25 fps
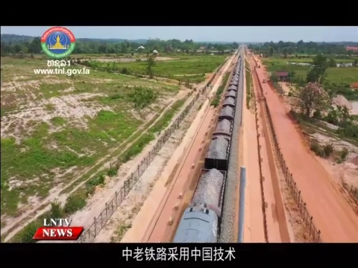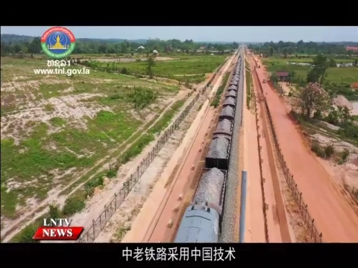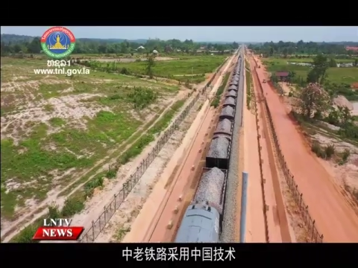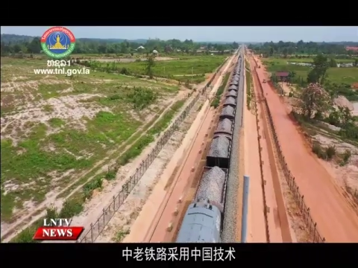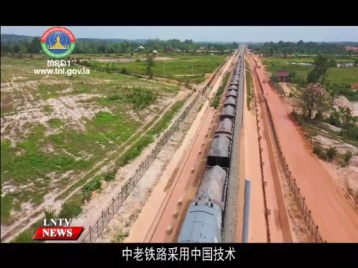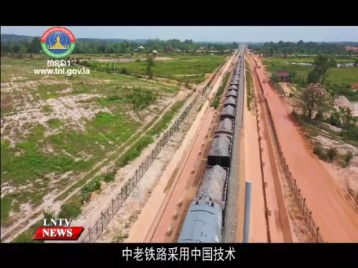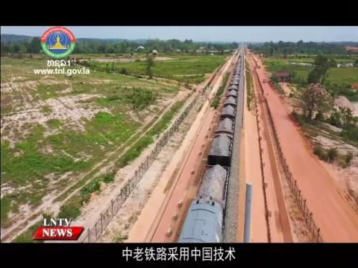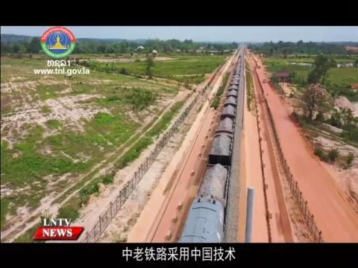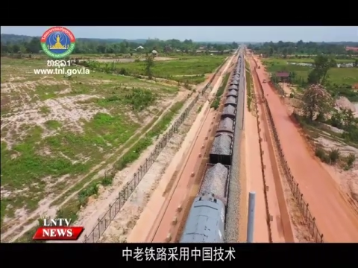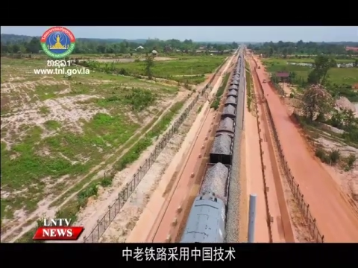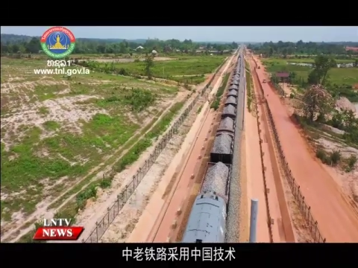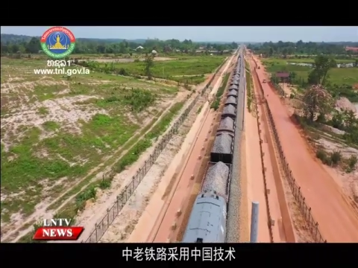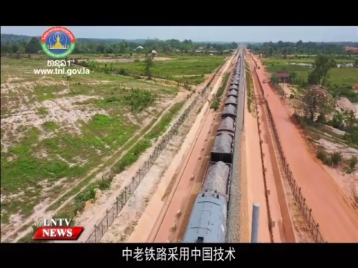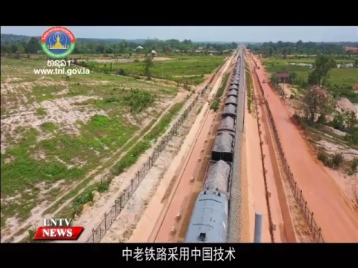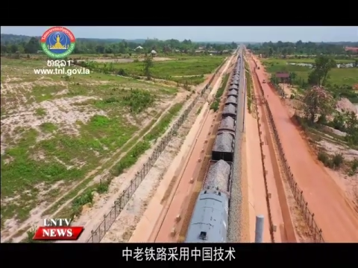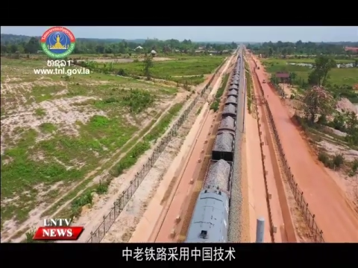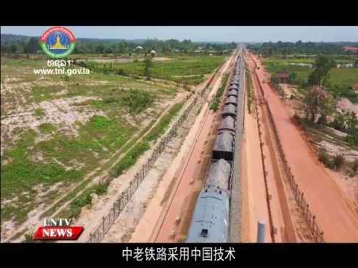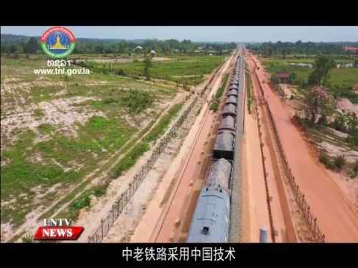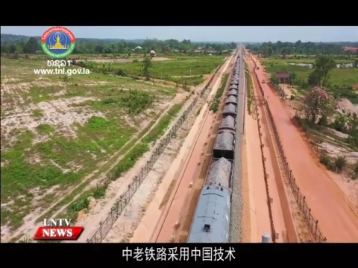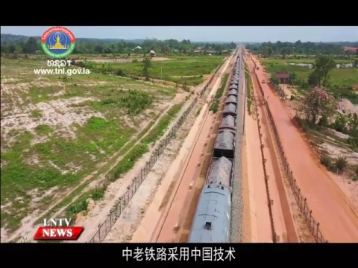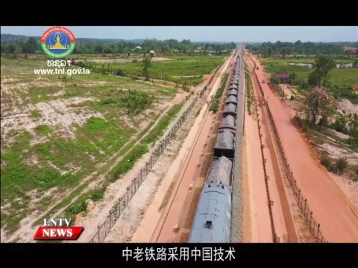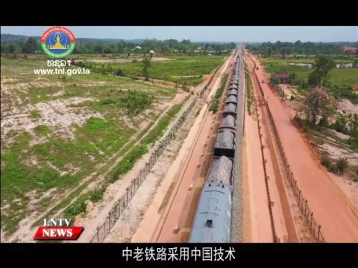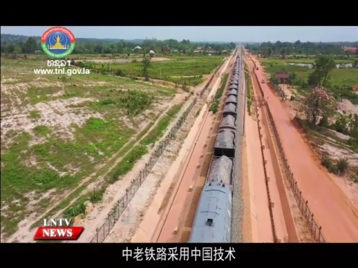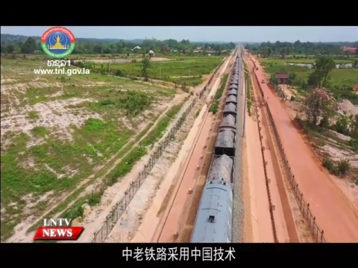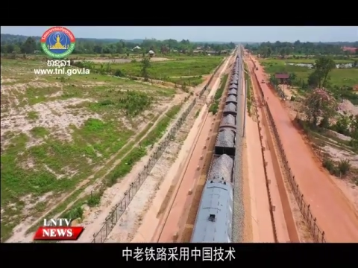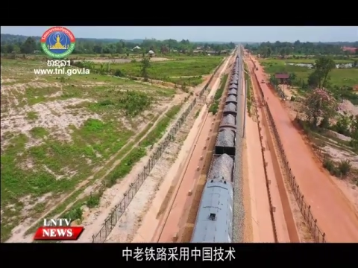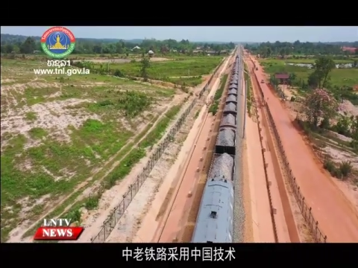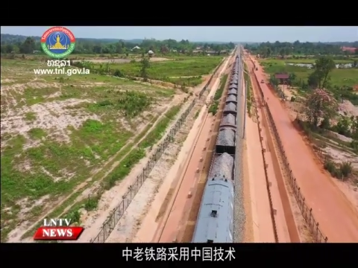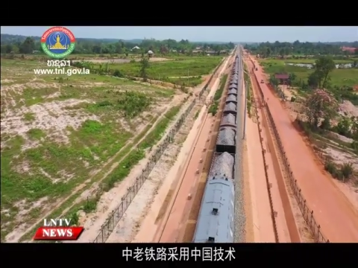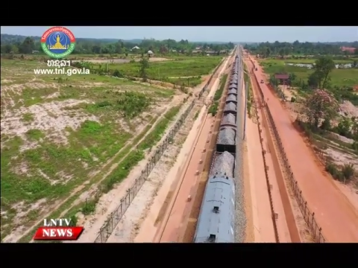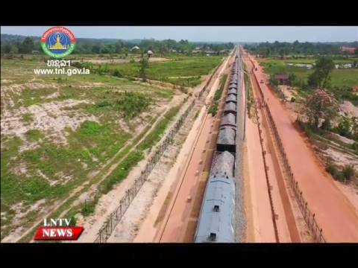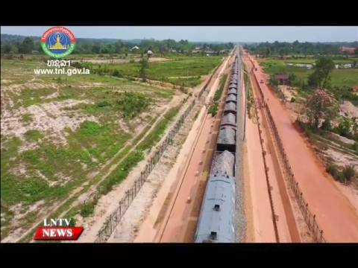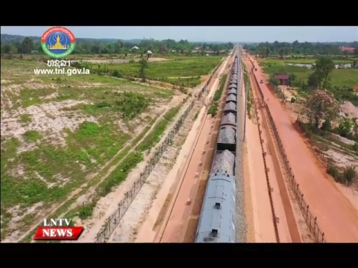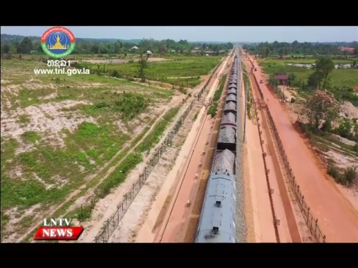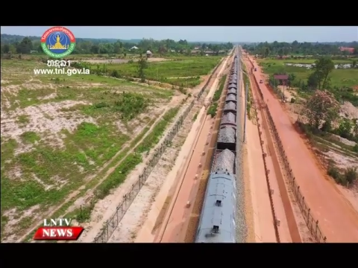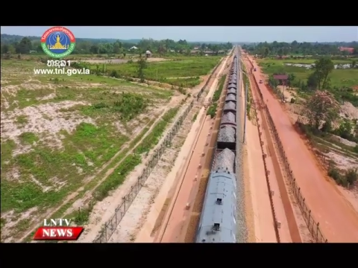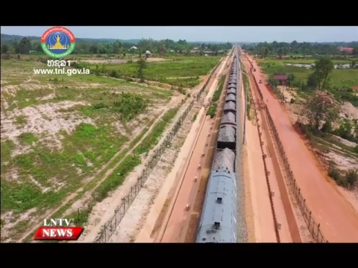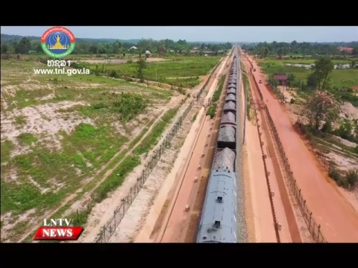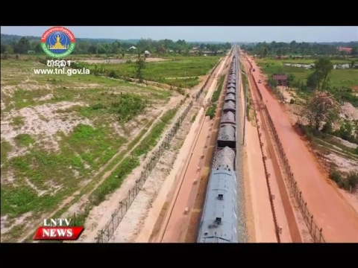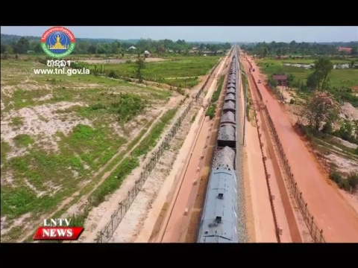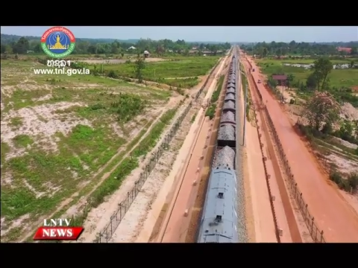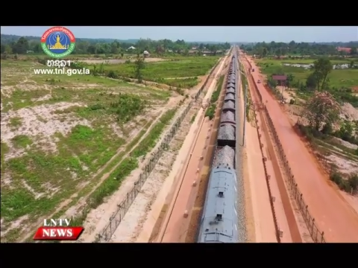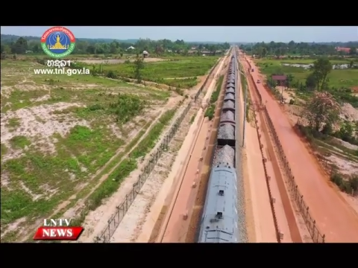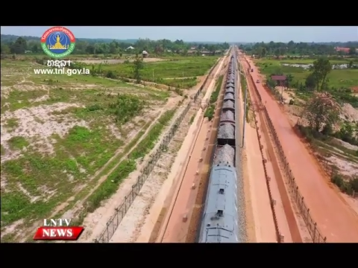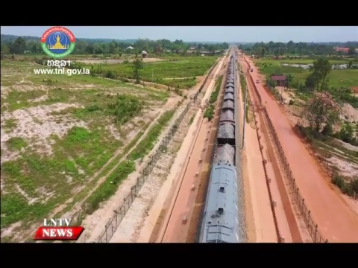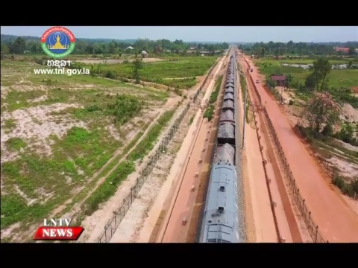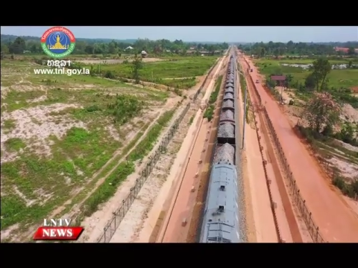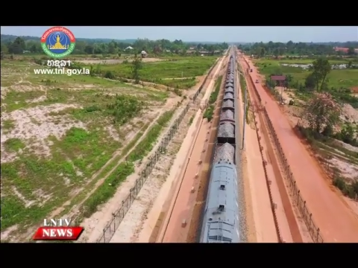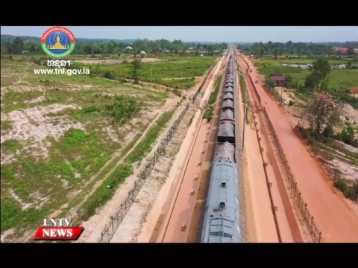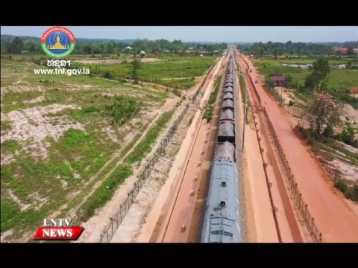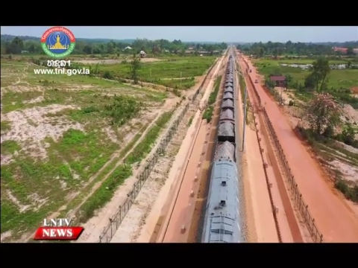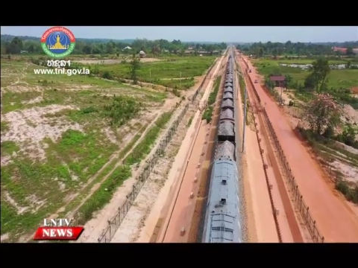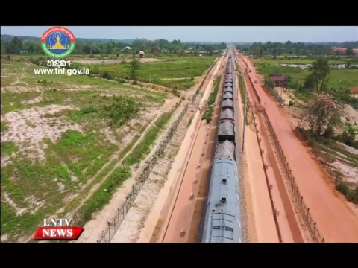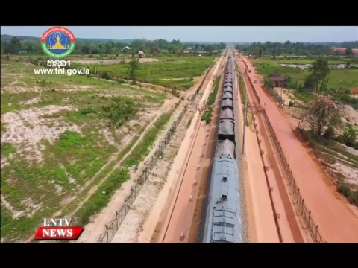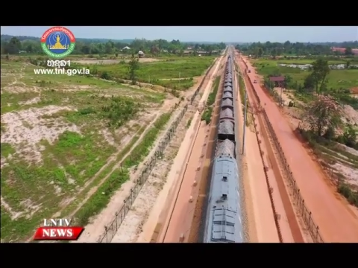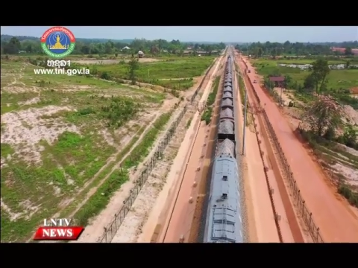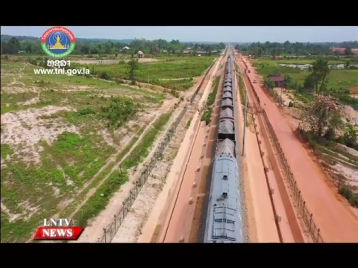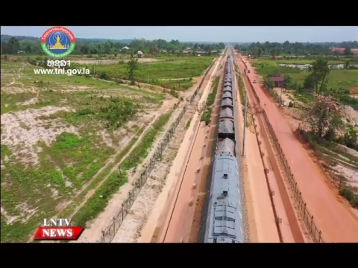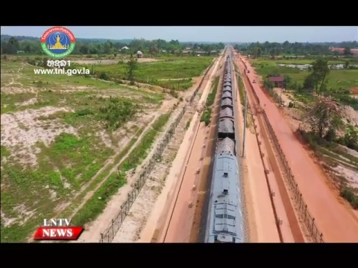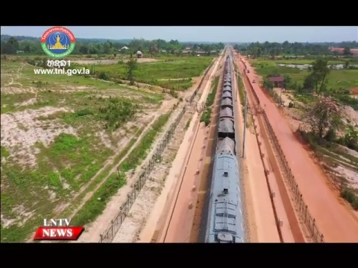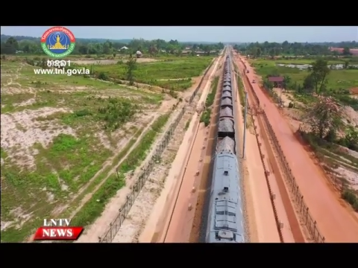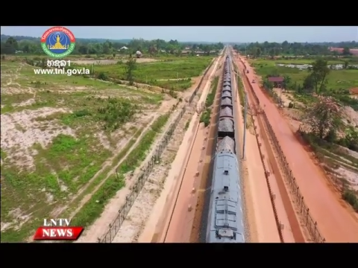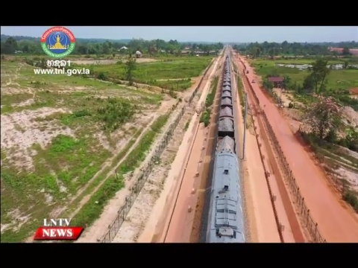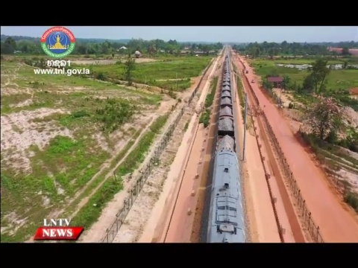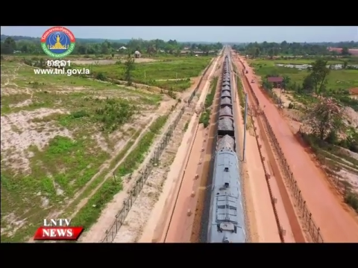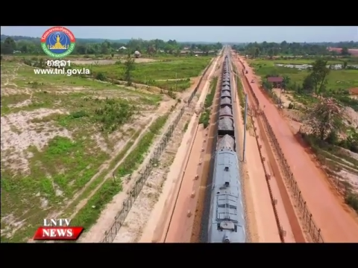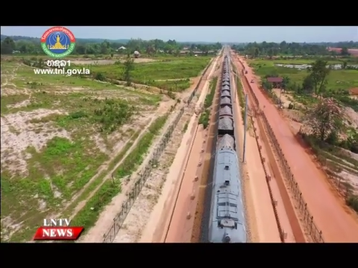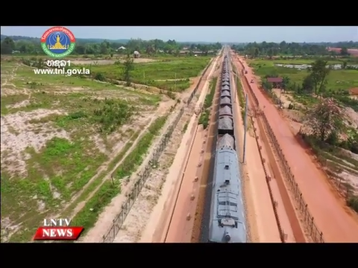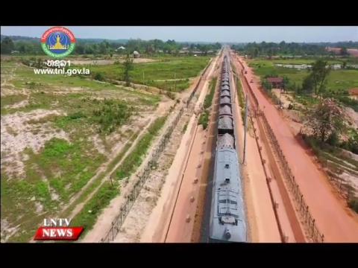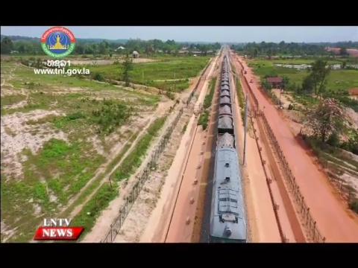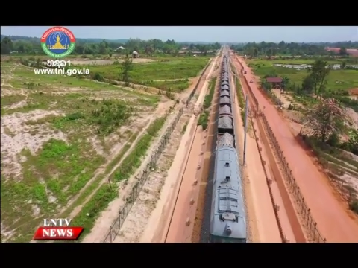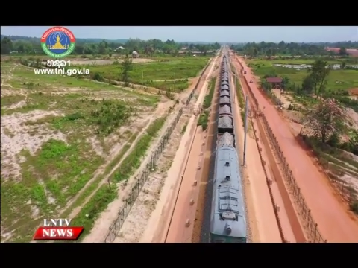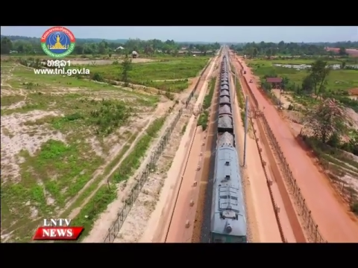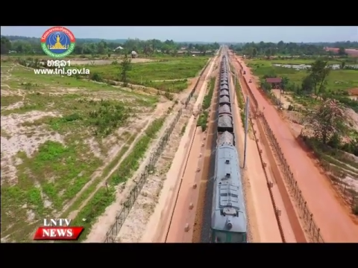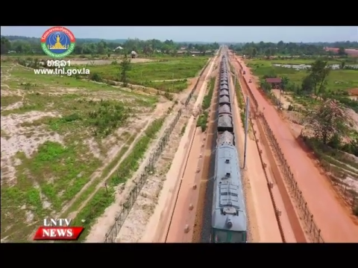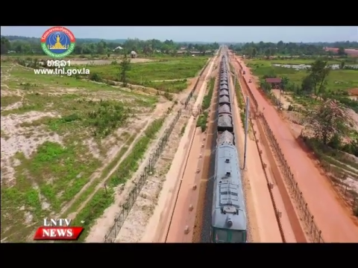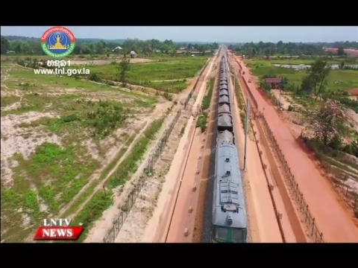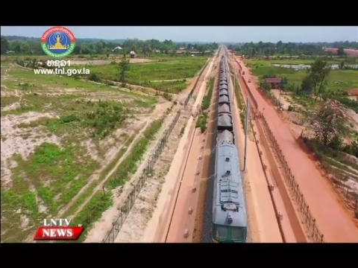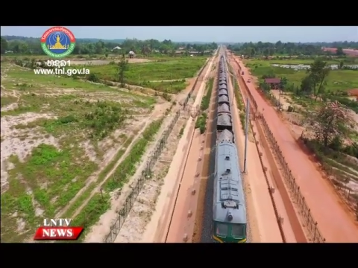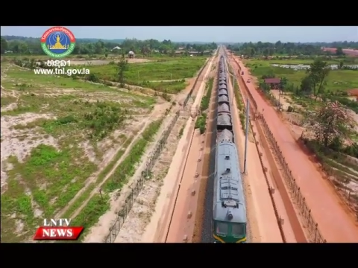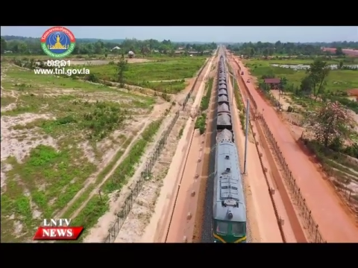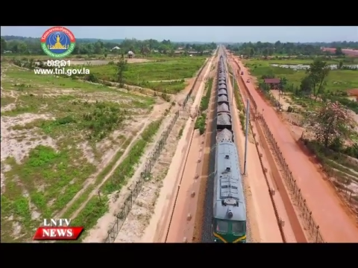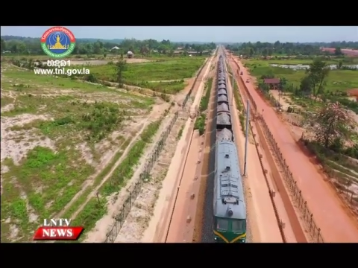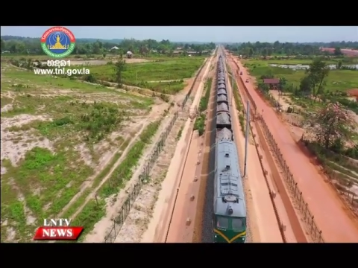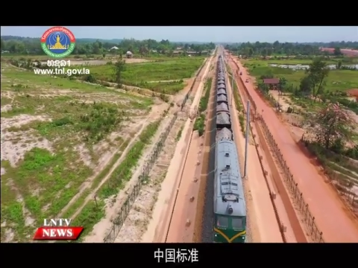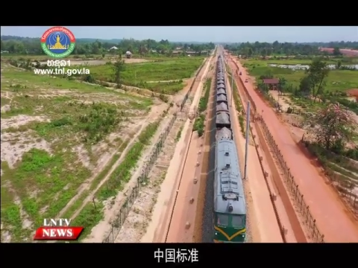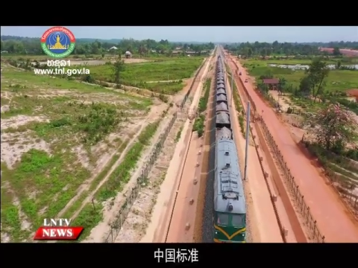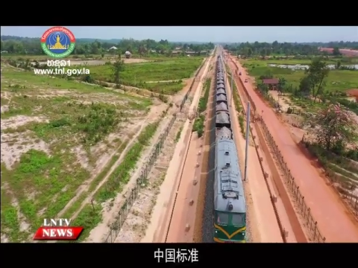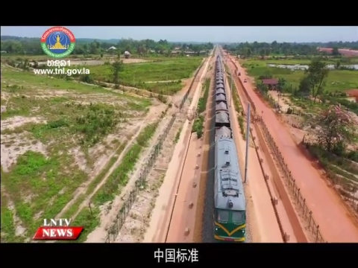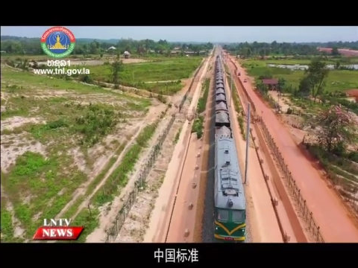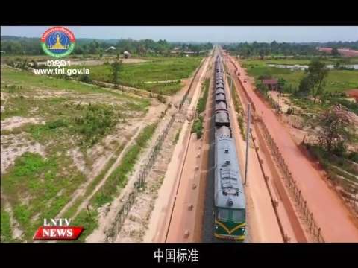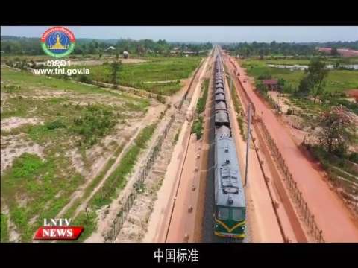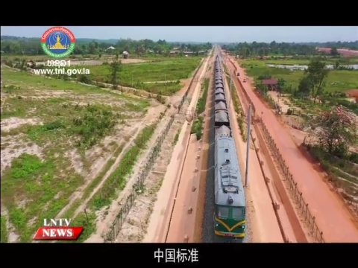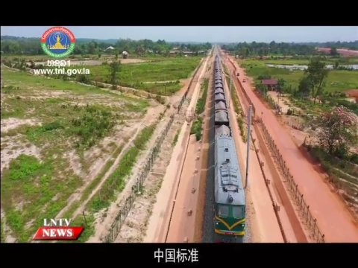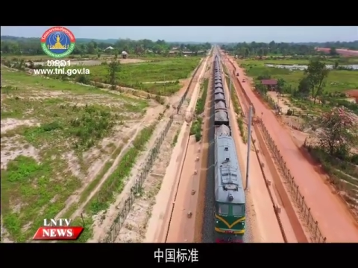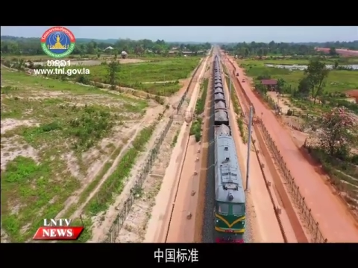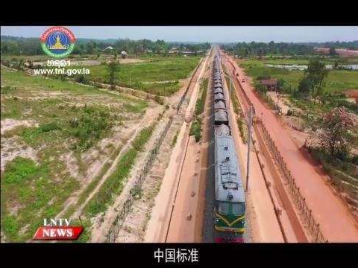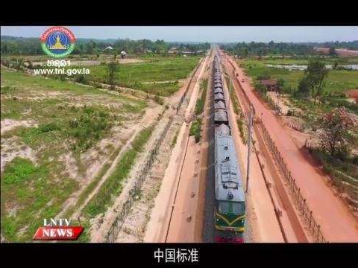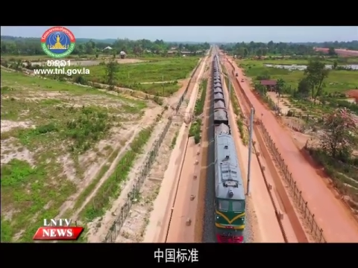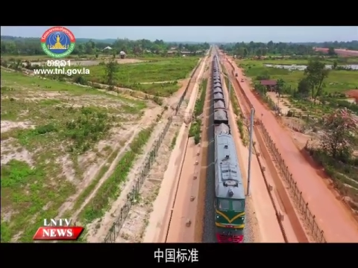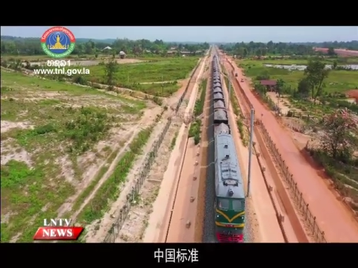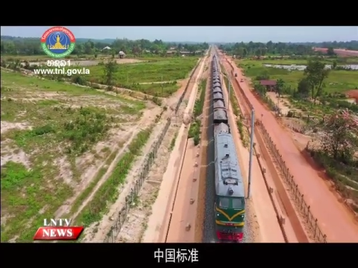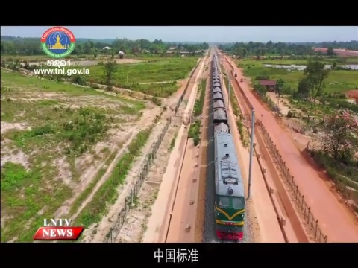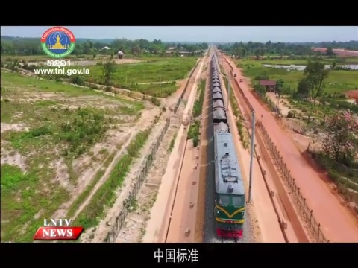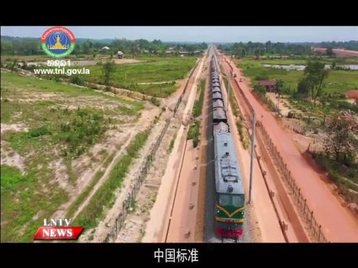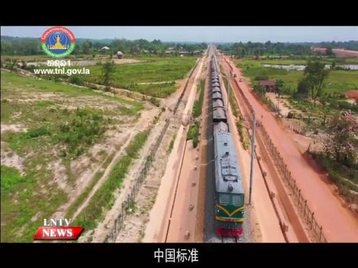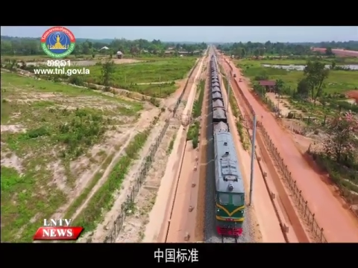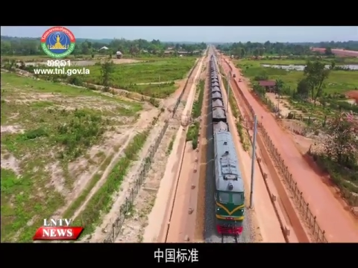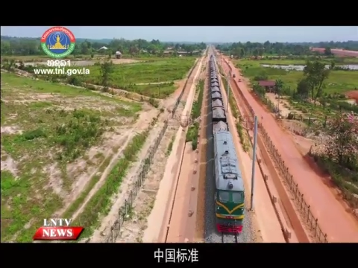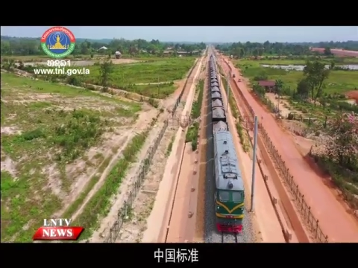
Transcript: [unreadable: no face in view]